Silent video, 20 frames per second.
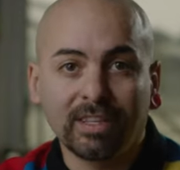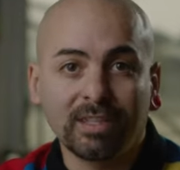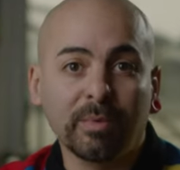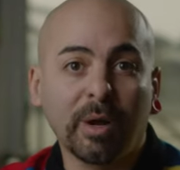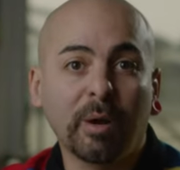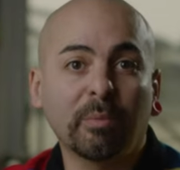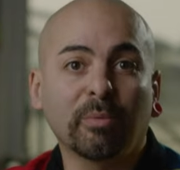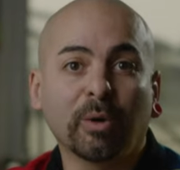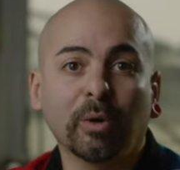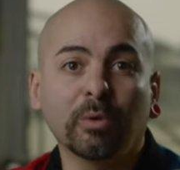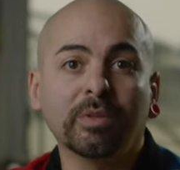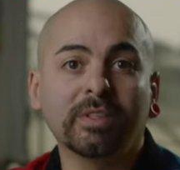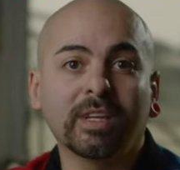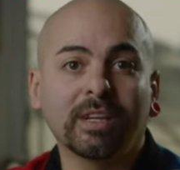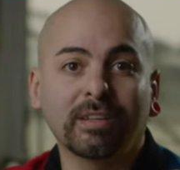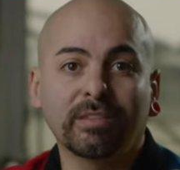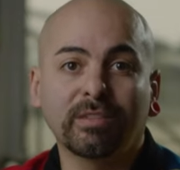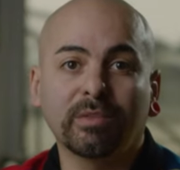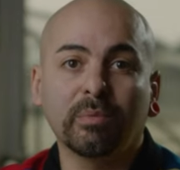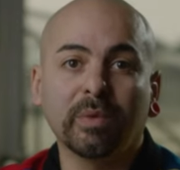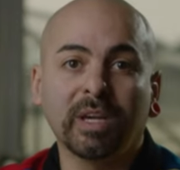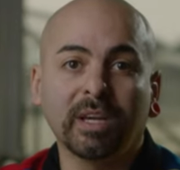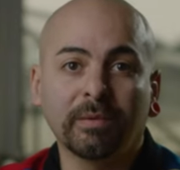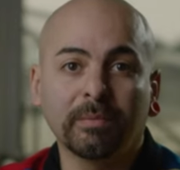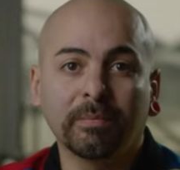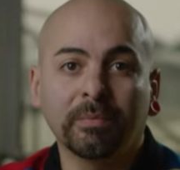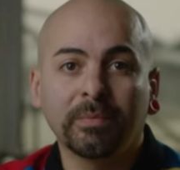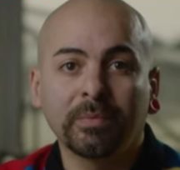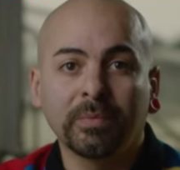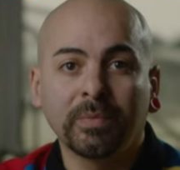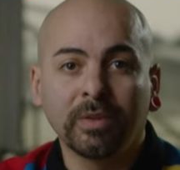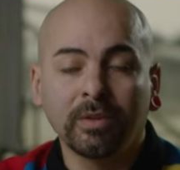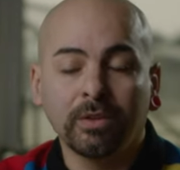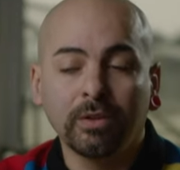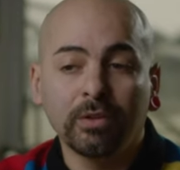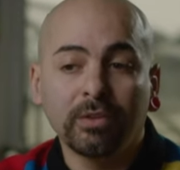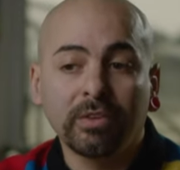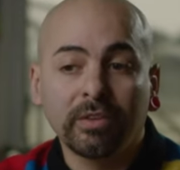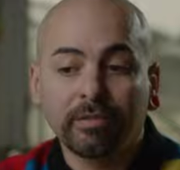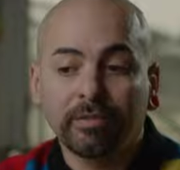is about process for me,
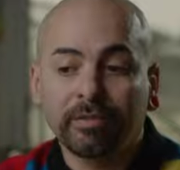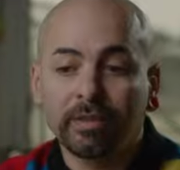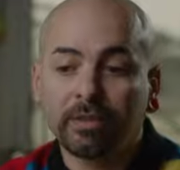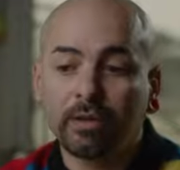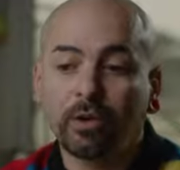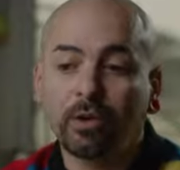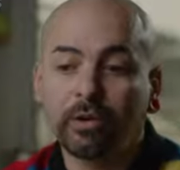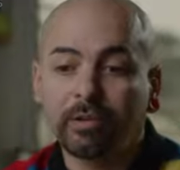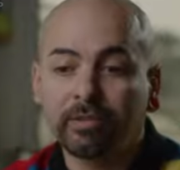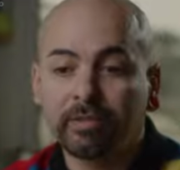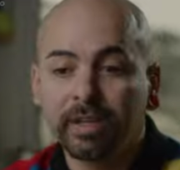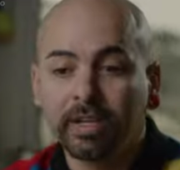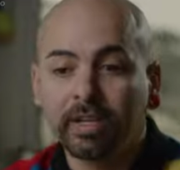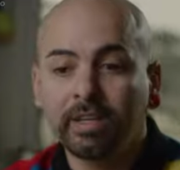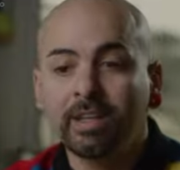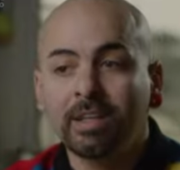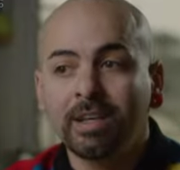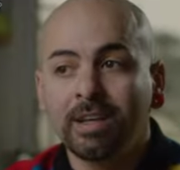using photography